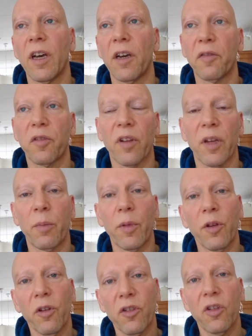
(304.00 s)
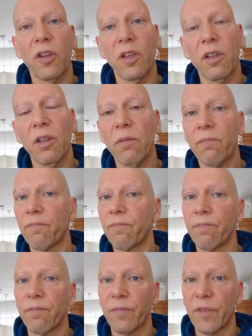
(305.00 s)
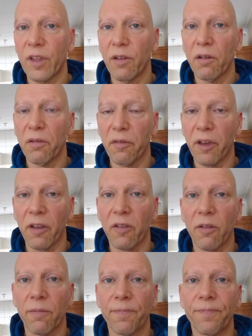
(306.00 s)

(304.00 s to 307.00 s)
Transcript: I've tried minoxidil, no effect.